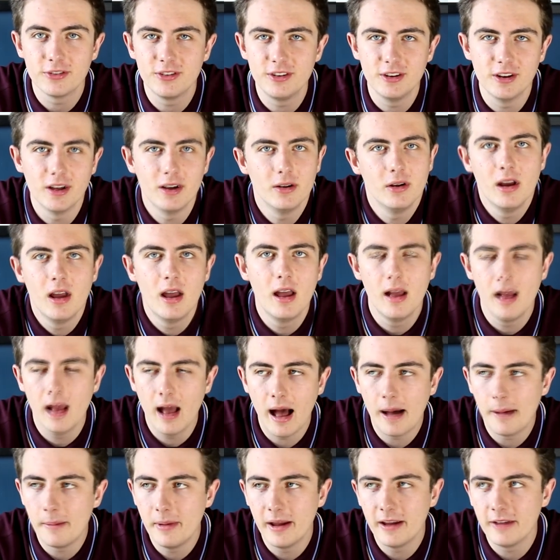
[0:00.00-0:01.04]
You know,
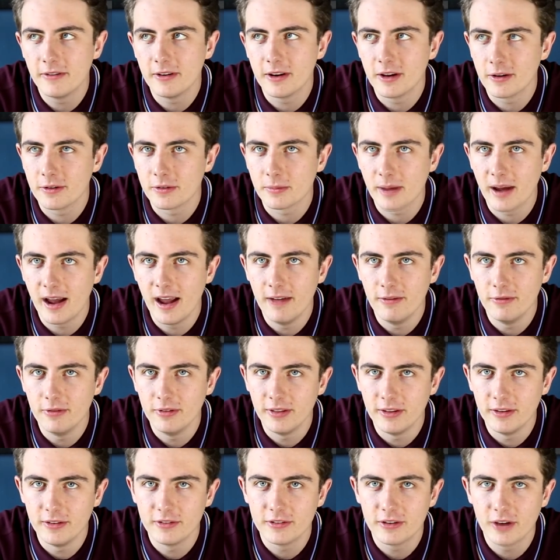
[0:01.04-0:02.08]
I make videos about
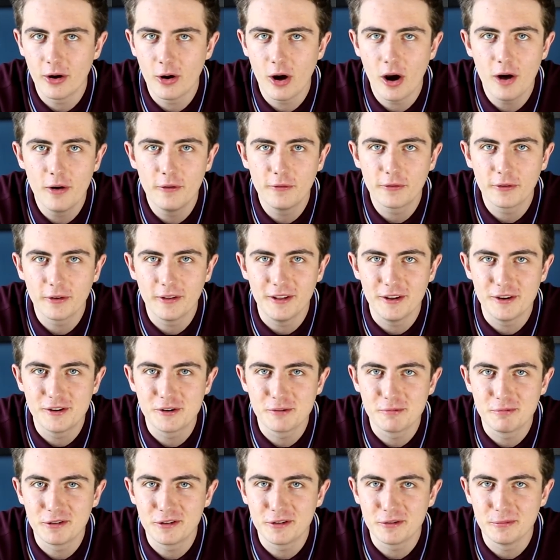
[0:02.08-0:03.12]
everything. So, hopefully, there
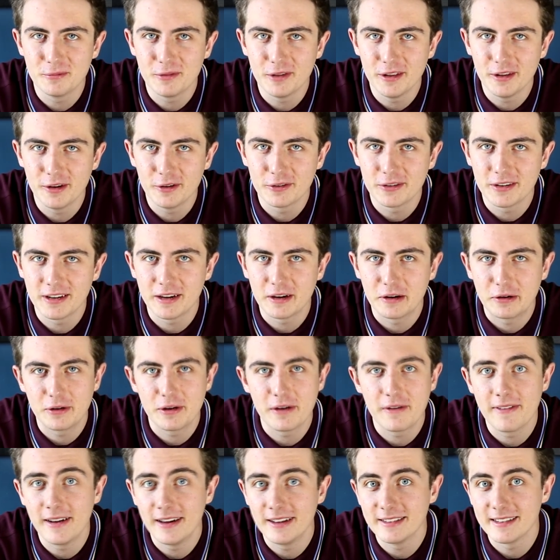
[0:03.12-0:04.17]
should be something that'll tickle your
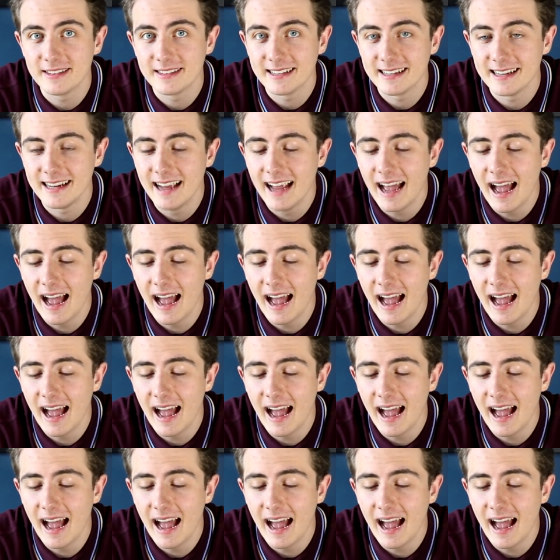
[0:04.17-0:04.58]
fancy.